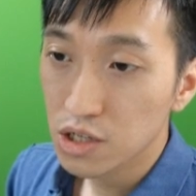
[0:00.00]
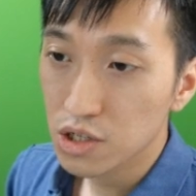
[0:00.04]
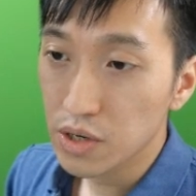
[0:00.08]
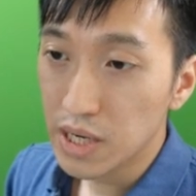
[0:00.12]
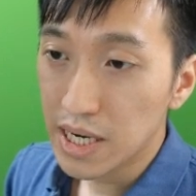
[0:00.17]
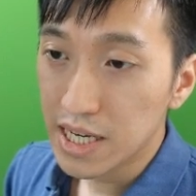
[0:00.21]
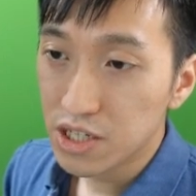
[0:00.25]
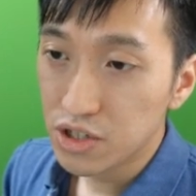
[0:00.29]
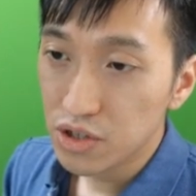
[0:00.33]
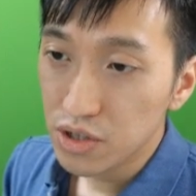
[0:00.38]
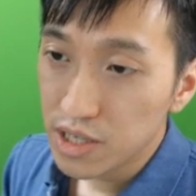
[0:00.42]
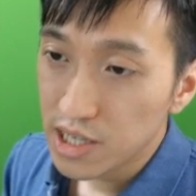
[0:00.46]
So
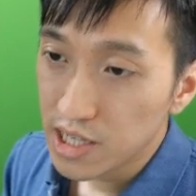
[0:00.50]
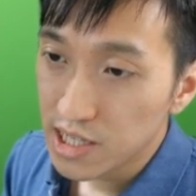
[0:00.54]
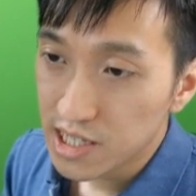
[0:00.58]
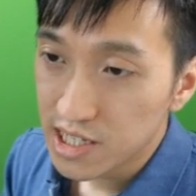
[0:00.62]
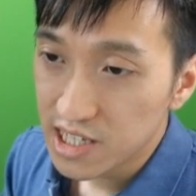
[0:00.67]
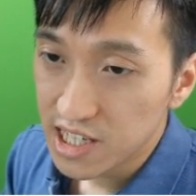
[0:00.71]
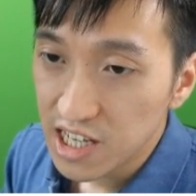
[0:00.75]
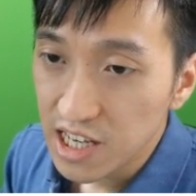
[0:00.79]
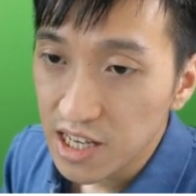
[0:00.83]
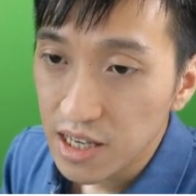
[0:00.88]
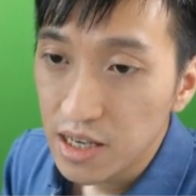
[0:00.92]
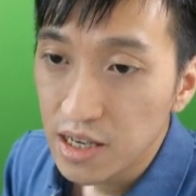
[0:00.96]
as you can
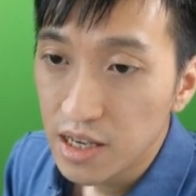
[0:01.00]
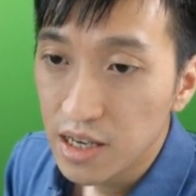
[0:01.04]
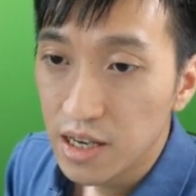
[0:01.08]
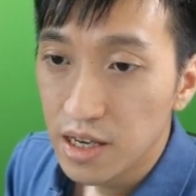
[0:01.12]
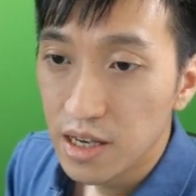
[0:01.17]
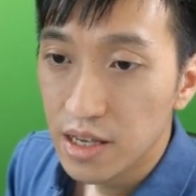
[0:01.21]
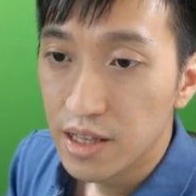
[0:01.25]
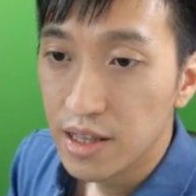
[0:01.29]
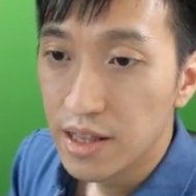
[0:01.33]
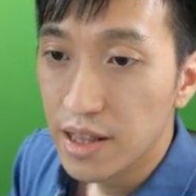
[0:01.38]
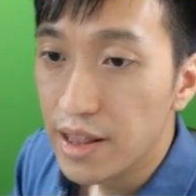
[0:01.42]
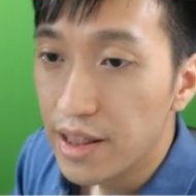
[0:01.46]
see,
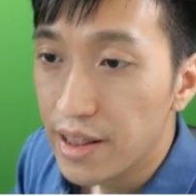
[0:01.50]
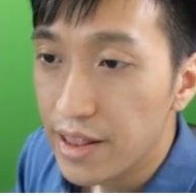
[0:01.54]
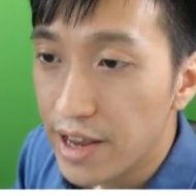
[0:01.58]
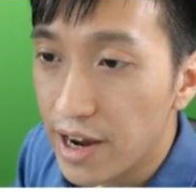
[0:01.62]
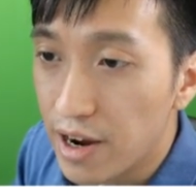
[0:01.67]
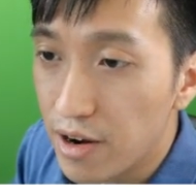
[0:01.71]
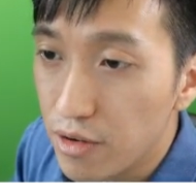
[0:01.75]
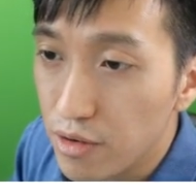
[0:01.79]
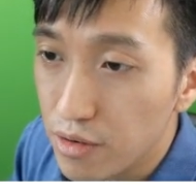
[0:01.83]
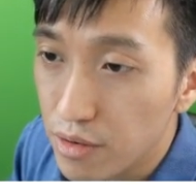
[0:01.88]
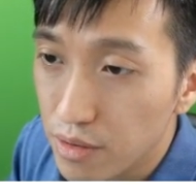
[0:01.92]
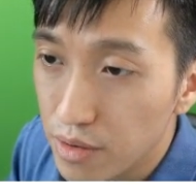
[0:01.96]

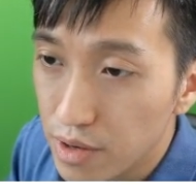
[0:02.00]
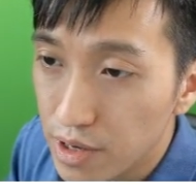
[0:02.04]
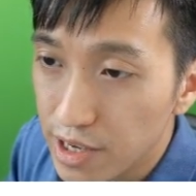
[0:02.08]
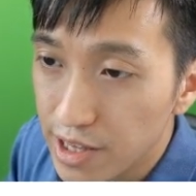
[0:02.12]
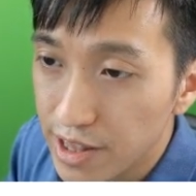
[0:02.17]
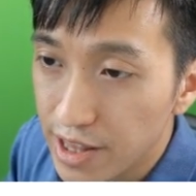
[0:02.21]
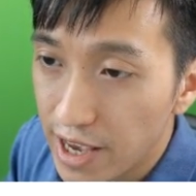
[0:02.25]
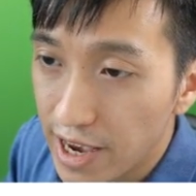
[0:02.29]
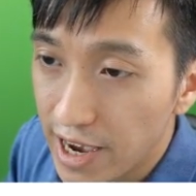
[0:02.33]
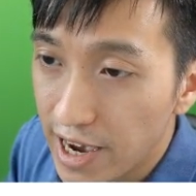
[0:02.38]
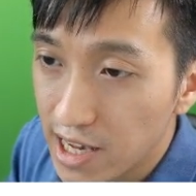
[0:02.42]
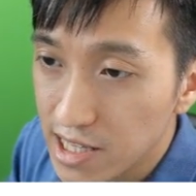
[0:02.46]
now
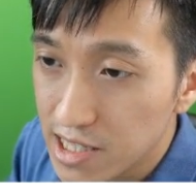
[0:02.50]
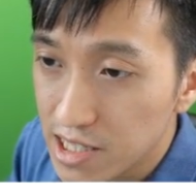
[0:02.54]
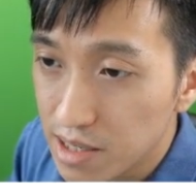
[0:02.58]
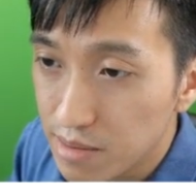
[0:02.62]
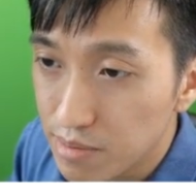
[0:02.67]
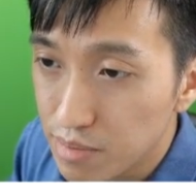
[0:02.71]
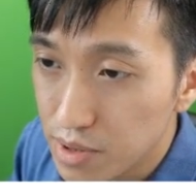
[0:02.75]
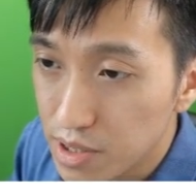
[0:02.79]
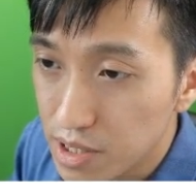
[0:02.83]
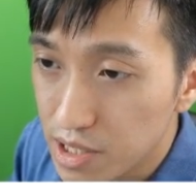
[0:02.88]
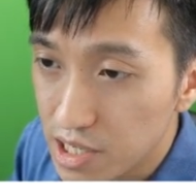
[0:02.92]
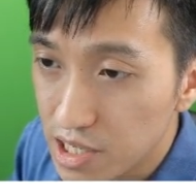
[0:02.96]
it adds
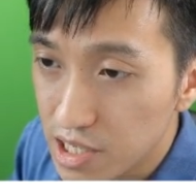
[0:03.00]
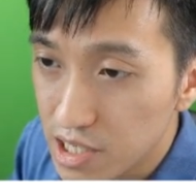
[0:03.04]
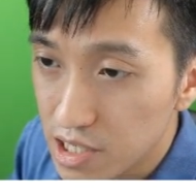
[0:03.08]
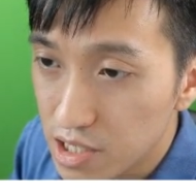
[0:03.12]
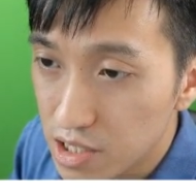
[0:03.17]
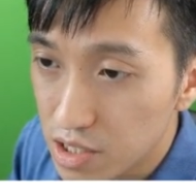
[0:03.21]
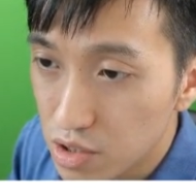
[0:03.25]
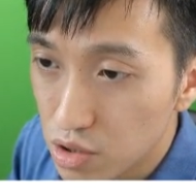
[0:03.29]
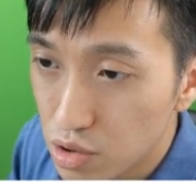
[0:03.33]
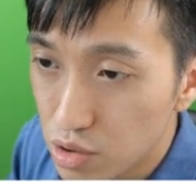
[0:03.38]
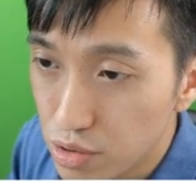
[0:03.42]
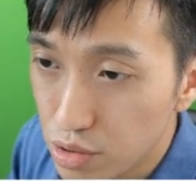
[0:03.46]
up
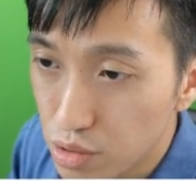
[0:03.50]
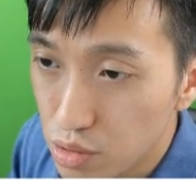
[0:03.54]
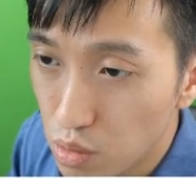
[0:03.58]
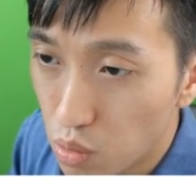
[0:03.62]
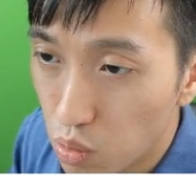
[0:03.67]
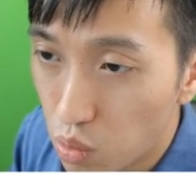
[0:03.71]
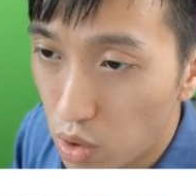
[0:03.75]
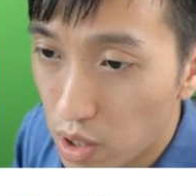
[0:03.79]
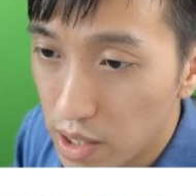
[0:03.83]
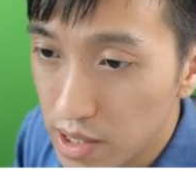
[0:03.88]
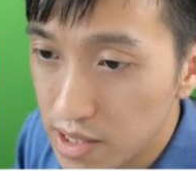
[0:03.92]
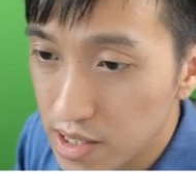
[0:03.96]
these 2
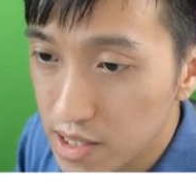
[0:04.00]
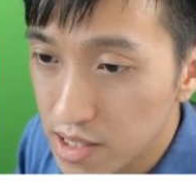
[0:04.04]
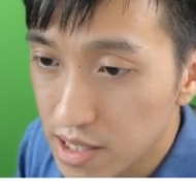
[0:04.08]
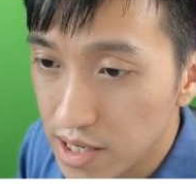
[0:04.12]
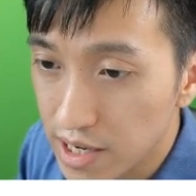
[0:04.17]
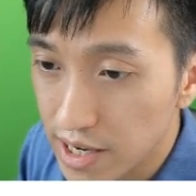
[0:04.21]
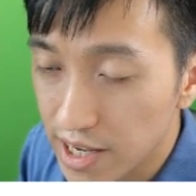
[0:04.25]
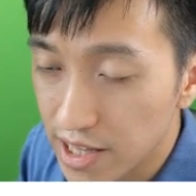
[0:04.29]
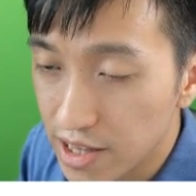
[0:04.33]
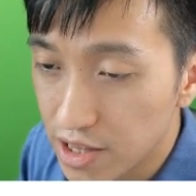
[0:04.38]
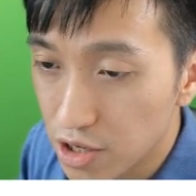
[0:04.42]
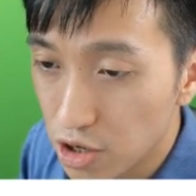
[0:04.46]
ones
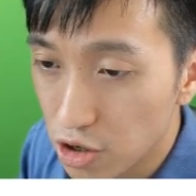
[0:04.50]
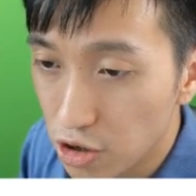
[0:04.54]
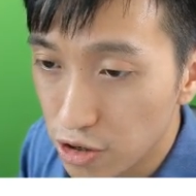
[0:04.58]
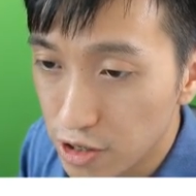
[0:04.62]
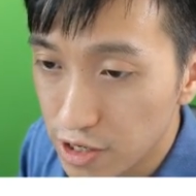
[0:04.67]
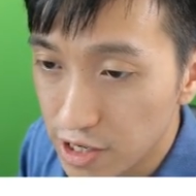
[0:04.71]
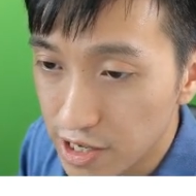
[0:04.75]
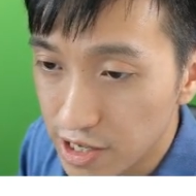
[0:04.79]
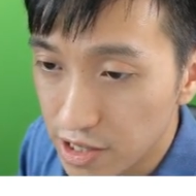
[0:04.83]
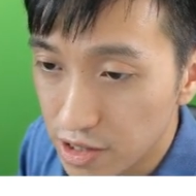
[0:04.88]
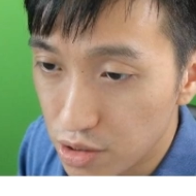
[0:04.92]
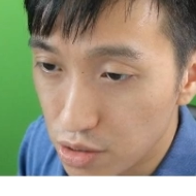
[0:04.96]
and
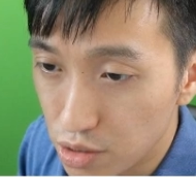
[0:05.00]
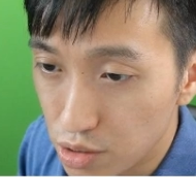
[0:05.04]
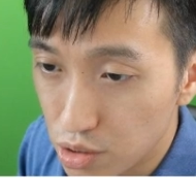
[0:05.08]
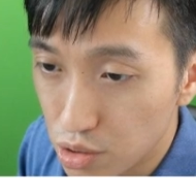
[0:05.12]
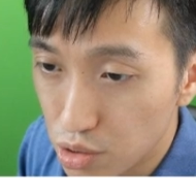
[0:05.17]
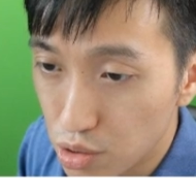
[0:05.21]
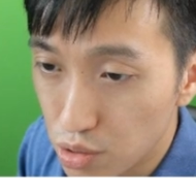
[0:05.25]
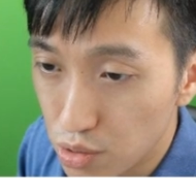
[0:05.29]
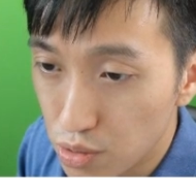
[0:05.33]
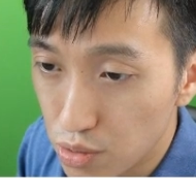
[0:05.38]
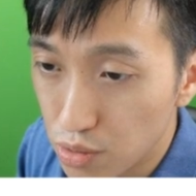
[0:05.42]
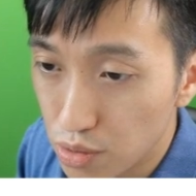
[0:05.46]
turn it into
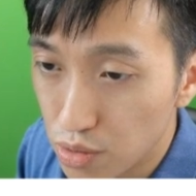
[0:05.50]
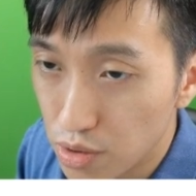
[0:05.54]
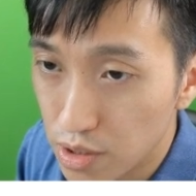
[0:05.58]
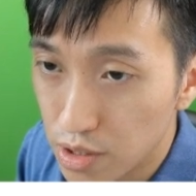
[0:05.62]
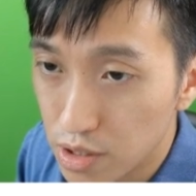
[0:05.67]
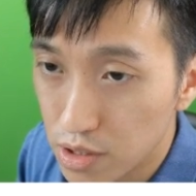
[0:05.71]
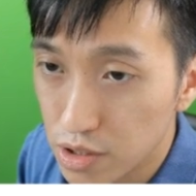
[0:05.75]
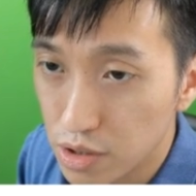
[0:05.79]
2.